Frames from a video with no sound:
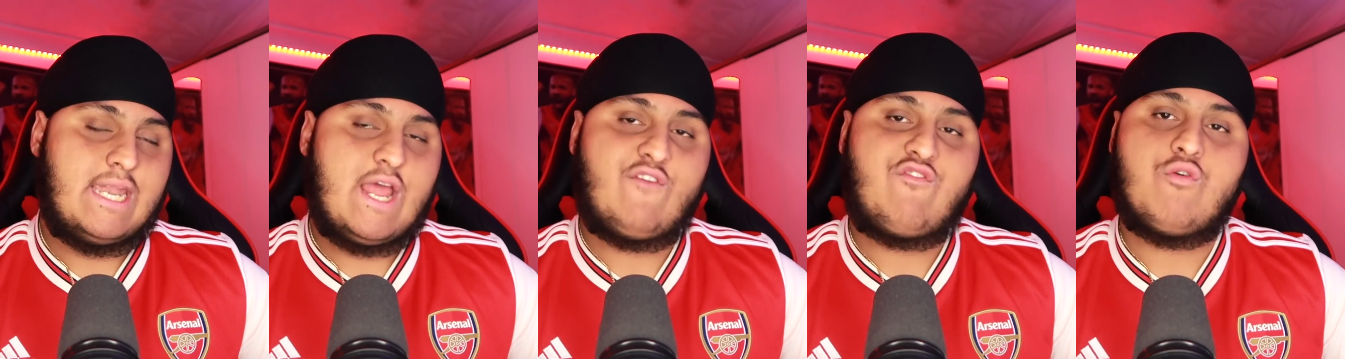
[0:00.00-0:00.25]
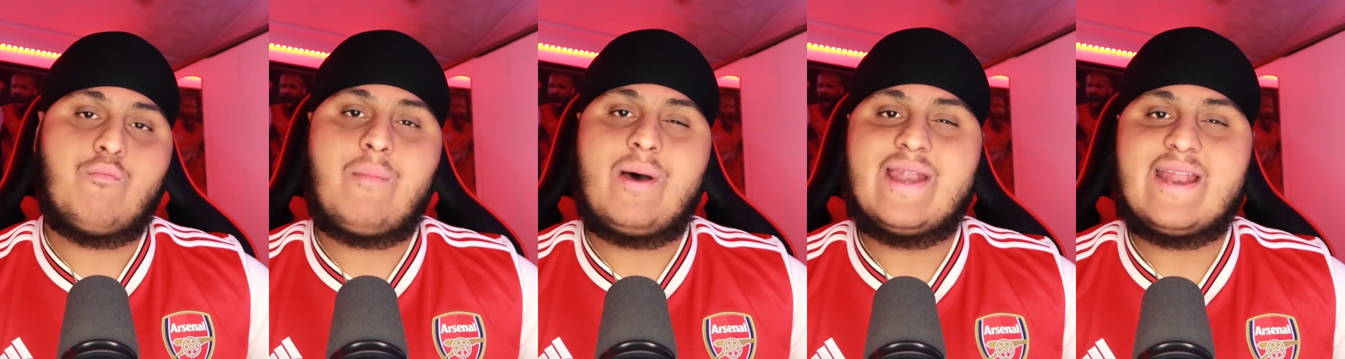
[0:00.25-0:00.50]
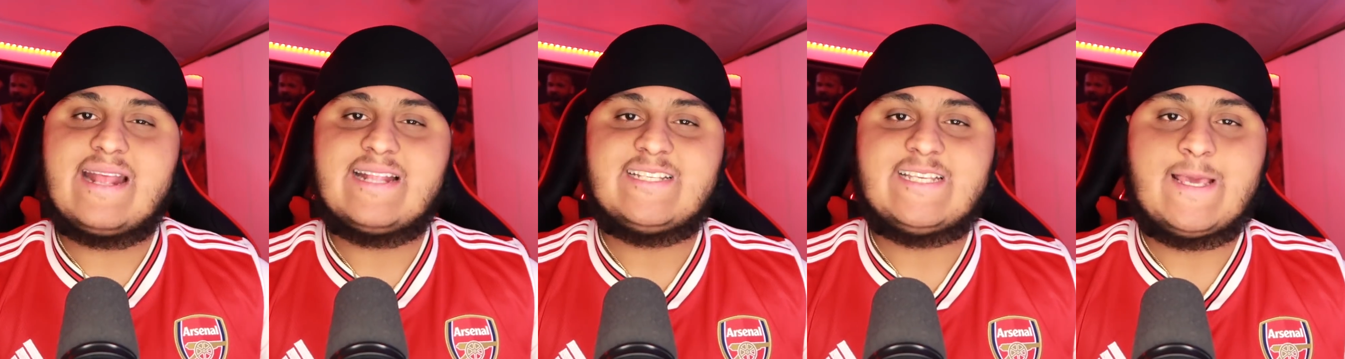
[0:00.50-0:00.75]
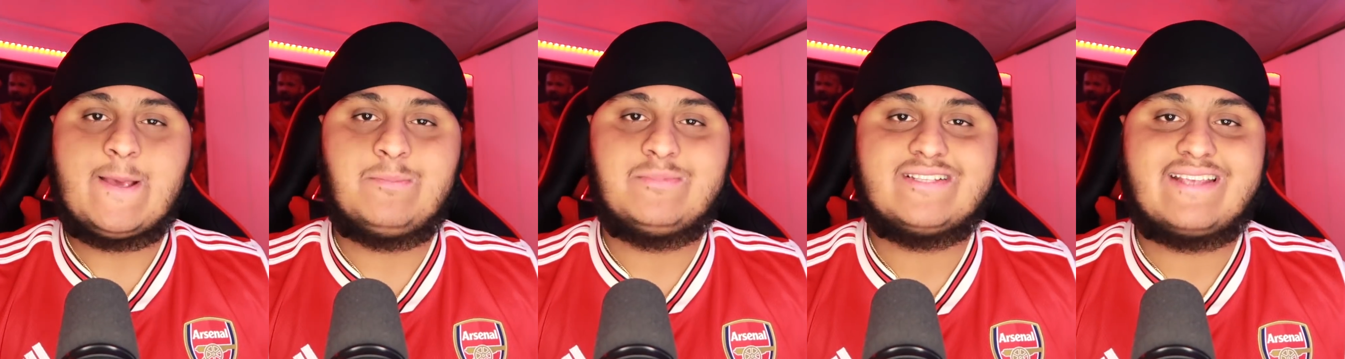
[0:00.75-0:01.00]
Now, for many
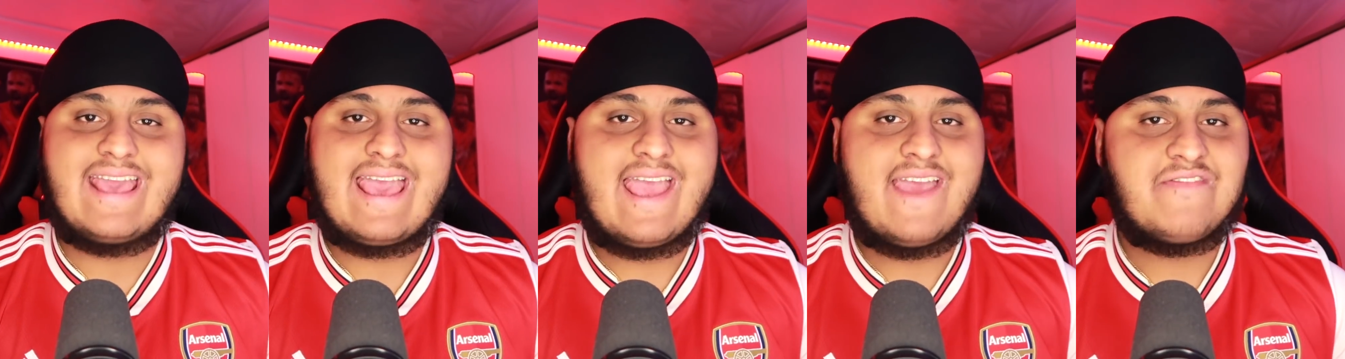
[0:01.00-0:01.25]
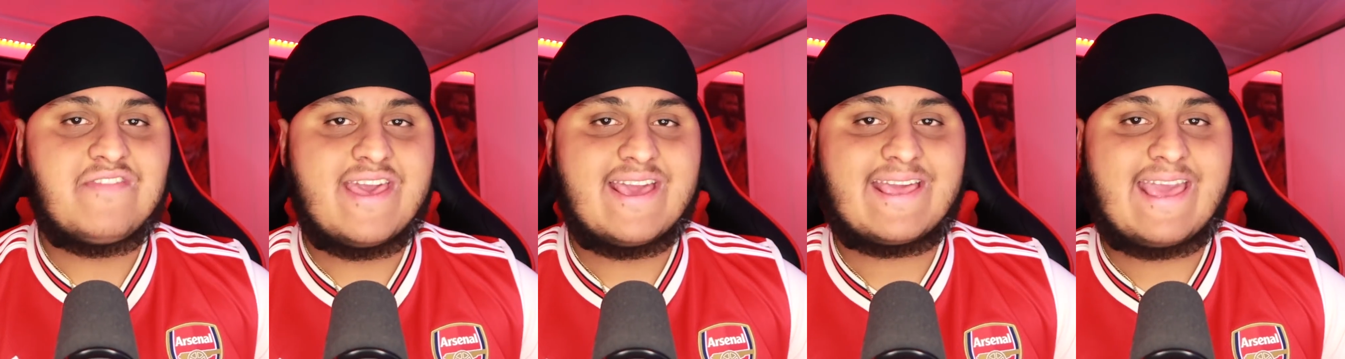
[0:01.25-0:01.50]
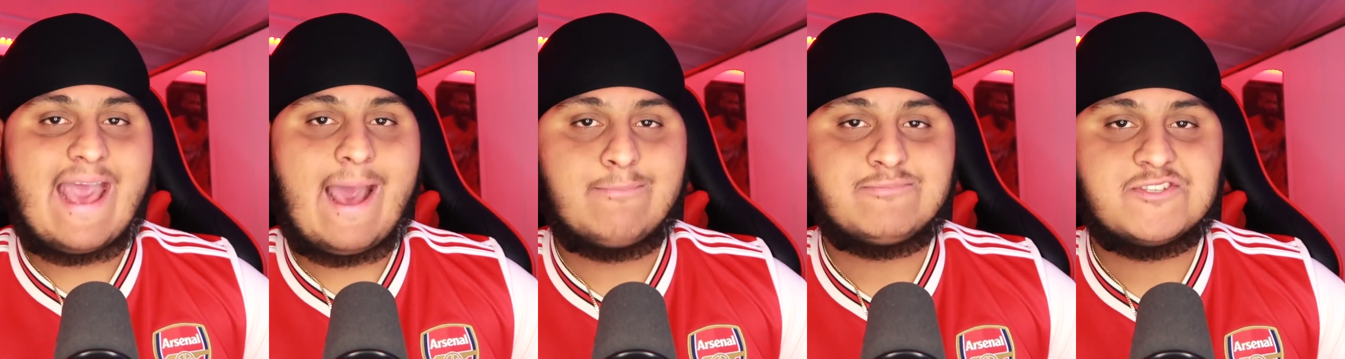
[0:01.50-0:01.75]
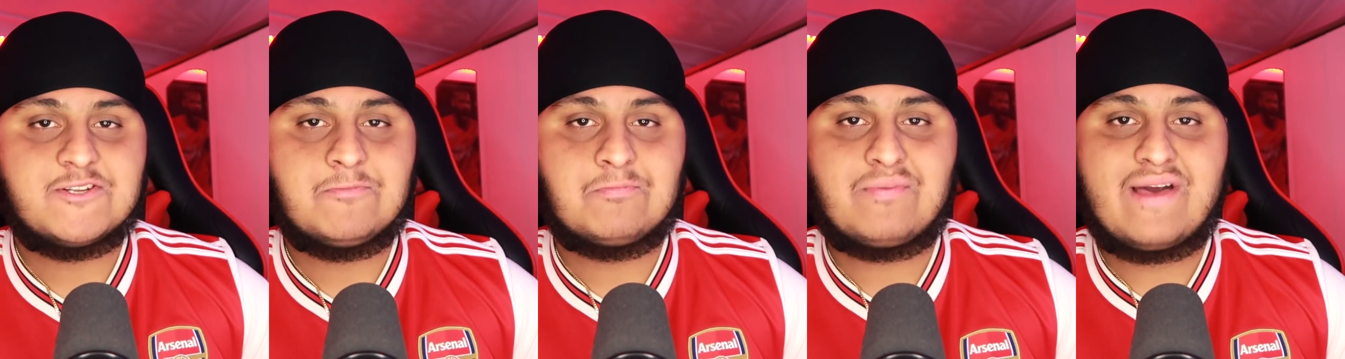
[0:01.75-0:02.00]
teams, getting their
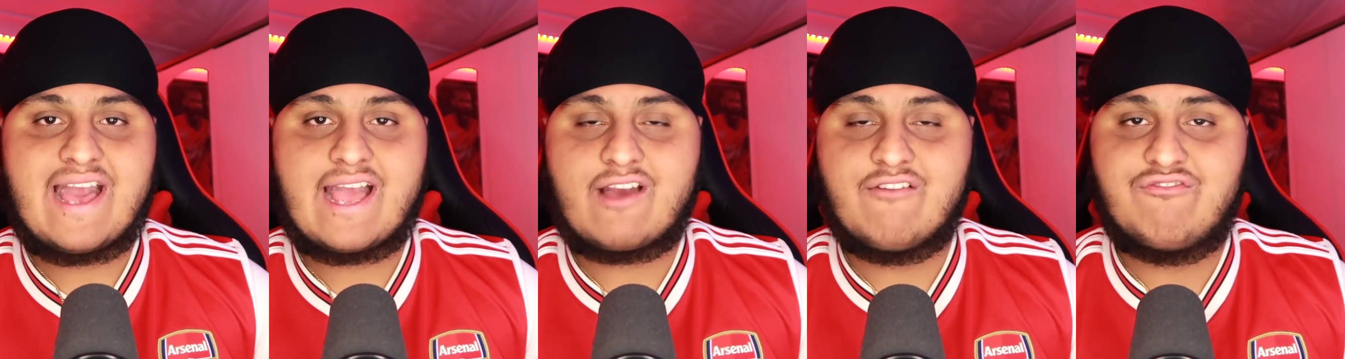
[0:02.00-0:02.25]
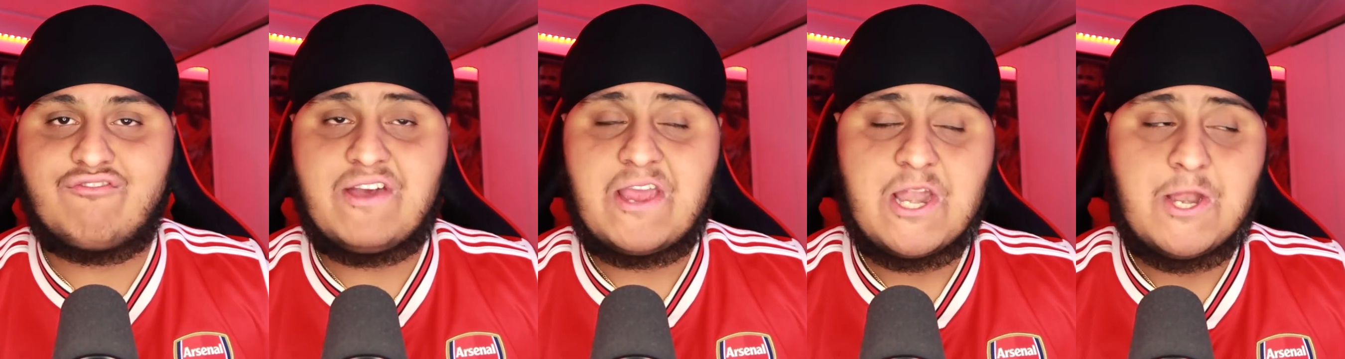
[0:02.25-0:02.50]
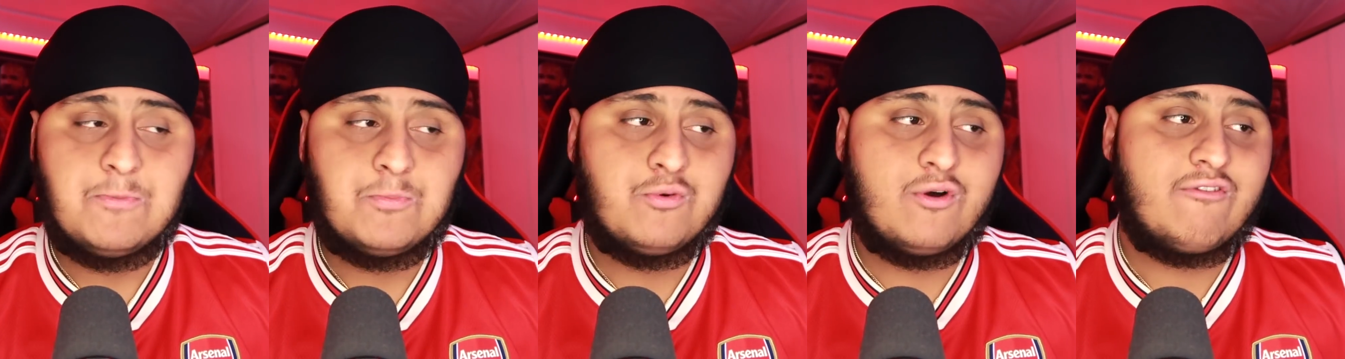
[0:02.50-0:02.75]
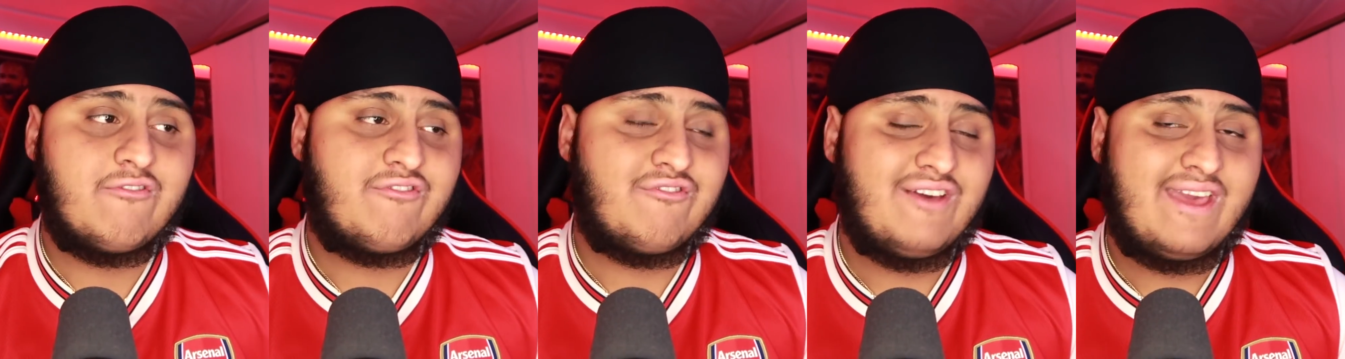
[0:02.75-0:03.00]
captain back
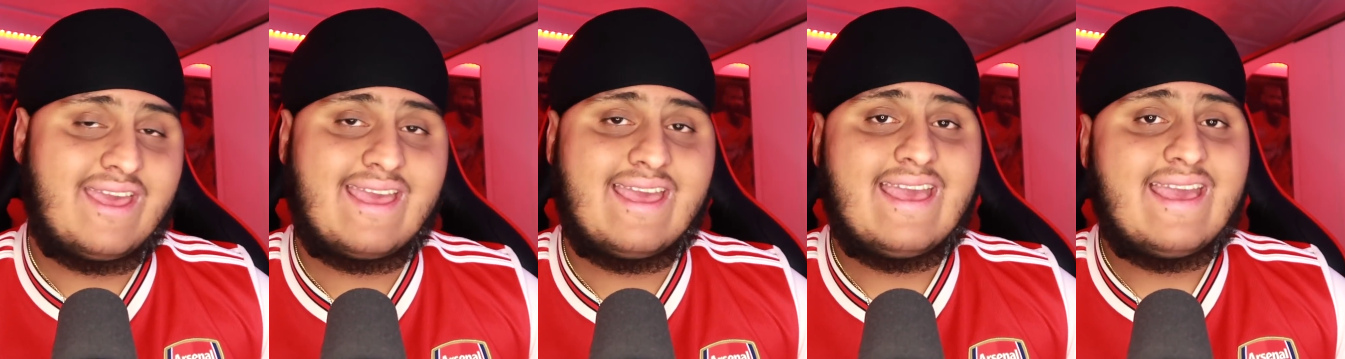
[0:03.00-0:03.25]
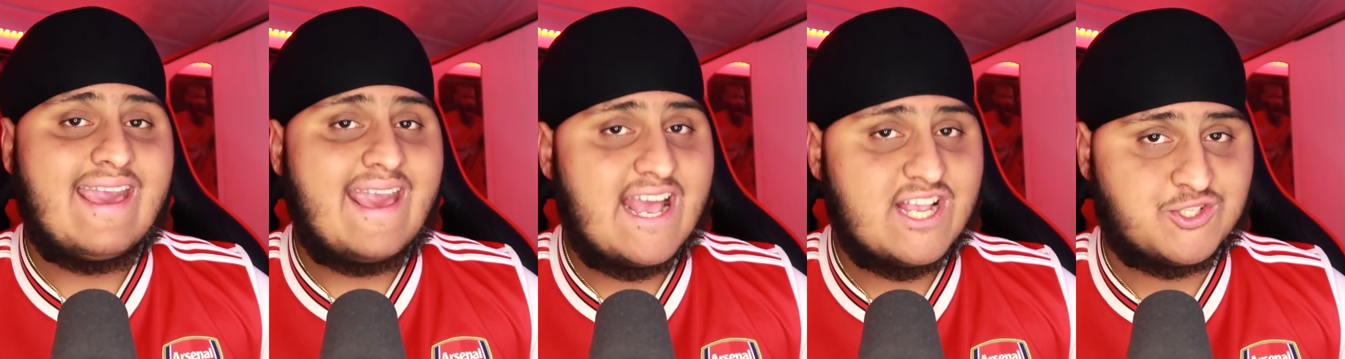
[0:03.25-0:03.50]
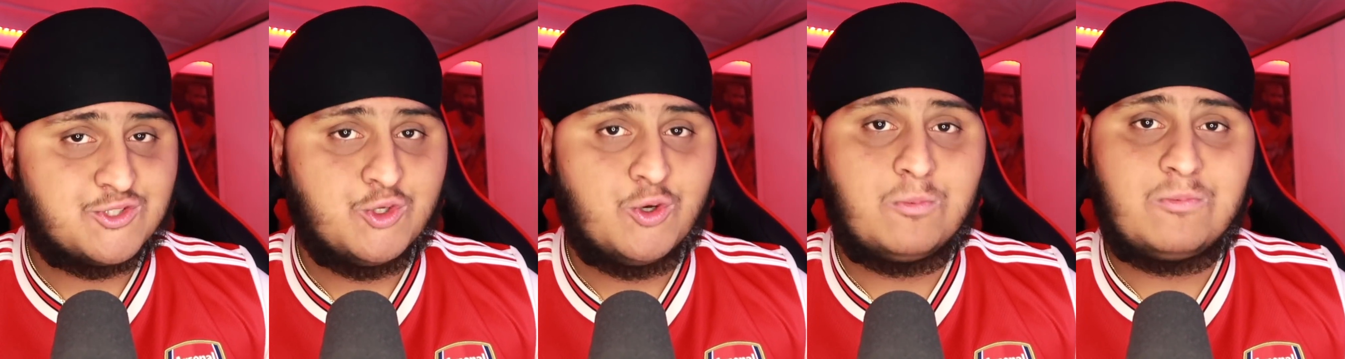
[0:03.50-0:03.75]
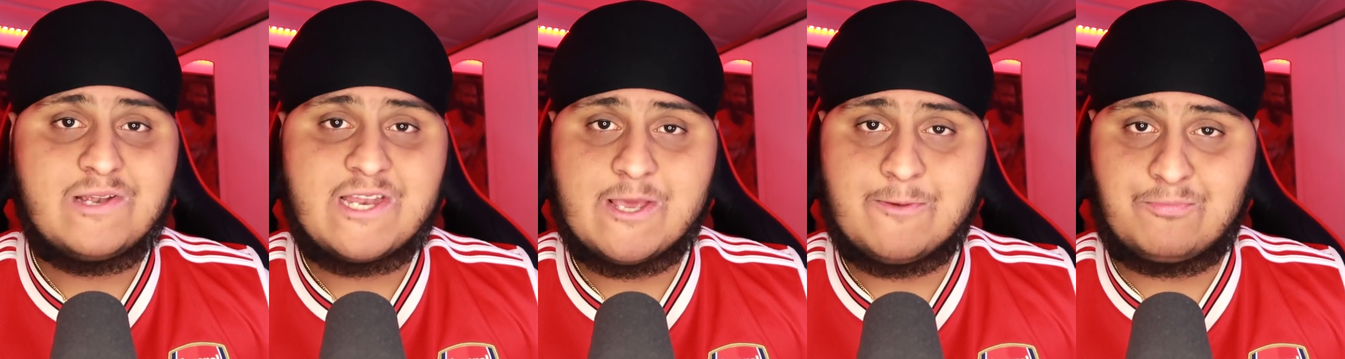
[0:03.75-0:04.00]
available and fit is
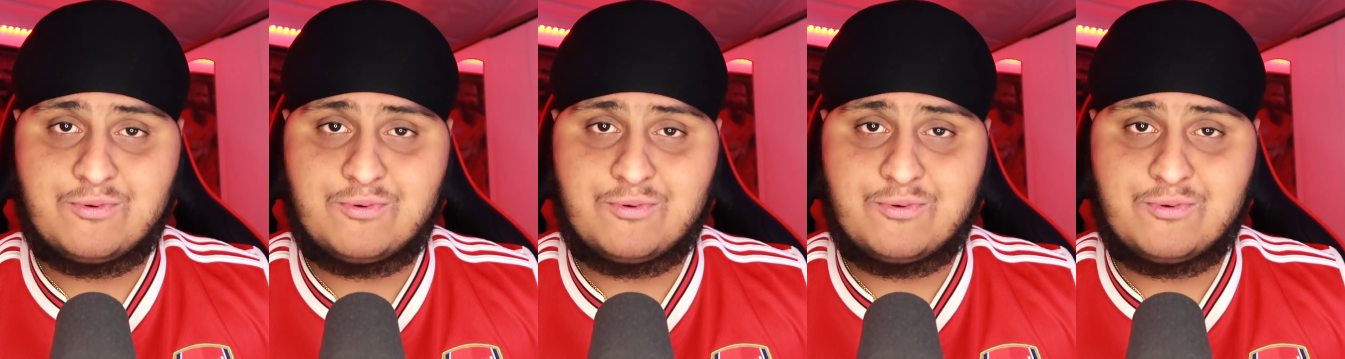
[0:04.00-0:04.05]
normally a